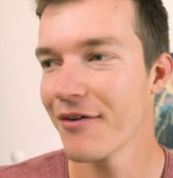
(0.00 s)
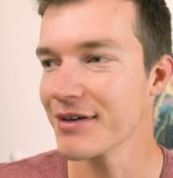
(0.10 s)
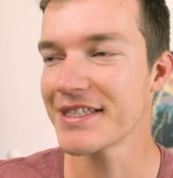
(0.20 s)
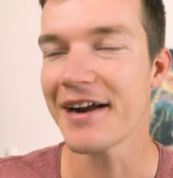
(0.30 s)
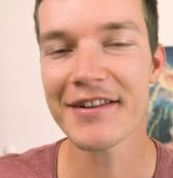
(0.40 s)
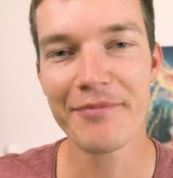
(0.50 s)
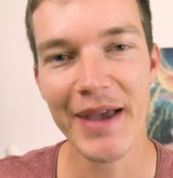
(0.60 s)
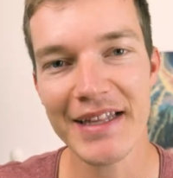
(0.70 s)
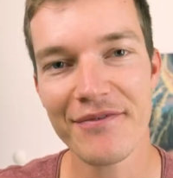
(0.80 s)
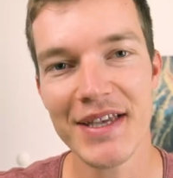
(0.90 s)
we start
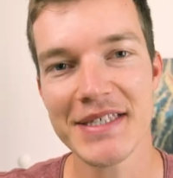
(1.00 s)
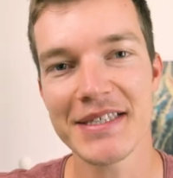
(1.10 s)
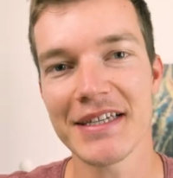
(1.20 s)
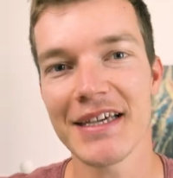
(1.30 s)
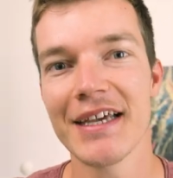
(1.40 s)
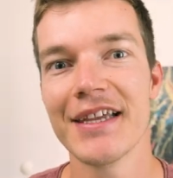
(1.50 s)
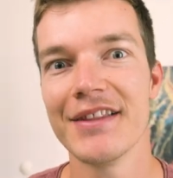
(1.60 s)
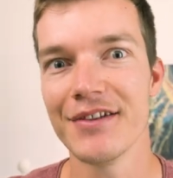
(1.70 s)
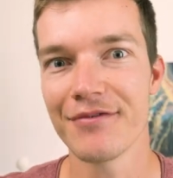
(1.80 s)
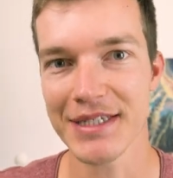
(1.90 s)
manifesting
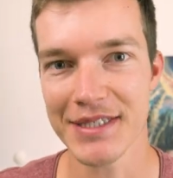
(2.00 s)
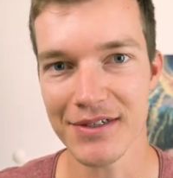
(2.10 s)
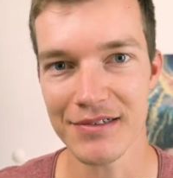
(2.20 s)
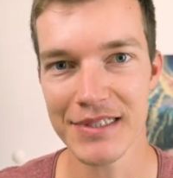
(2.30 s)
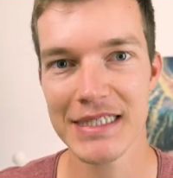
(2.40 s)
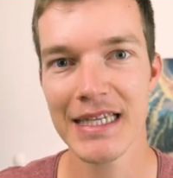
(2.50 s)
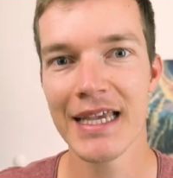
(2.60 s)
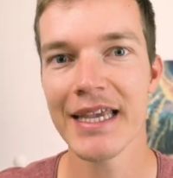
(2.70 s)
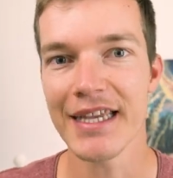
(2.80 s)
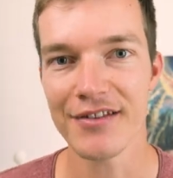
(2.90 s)
new results
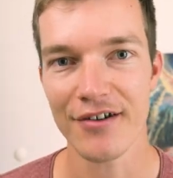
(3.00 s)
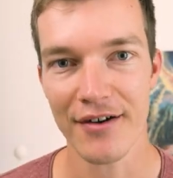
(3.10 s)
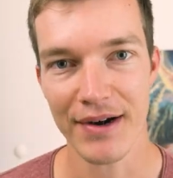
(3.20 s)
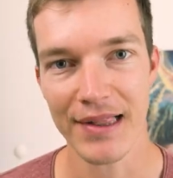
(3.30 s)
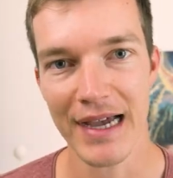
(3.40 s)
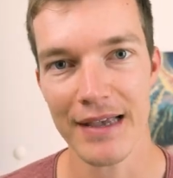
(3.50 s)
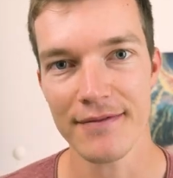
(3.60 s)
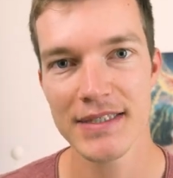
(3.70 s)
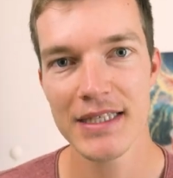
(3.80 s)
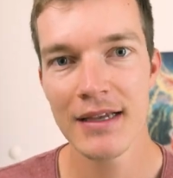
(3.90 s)
into our
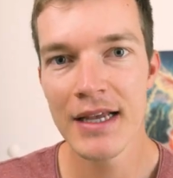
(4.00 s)
lives.